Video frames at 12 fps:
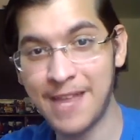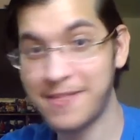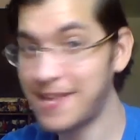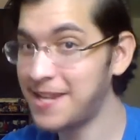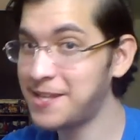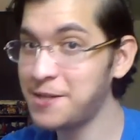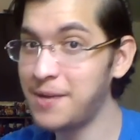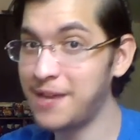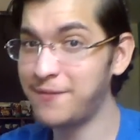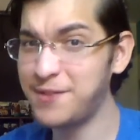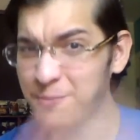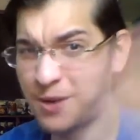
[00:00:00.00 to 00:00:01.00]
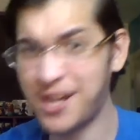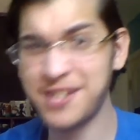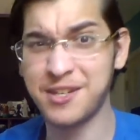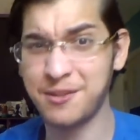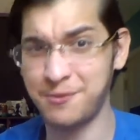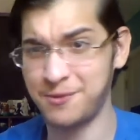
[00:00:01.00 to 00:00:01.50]
Thank you. If you
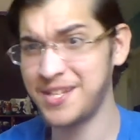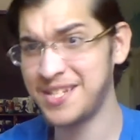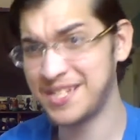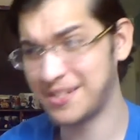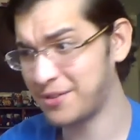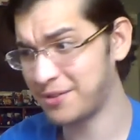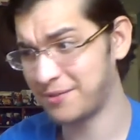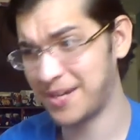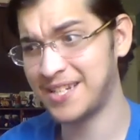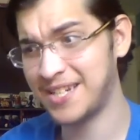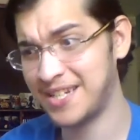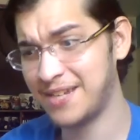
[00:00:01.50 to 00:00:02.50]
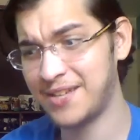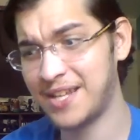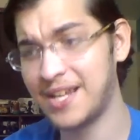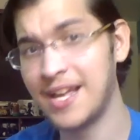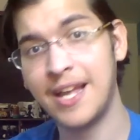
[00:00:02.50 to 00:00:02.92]
watched through this and all the ranting and everything,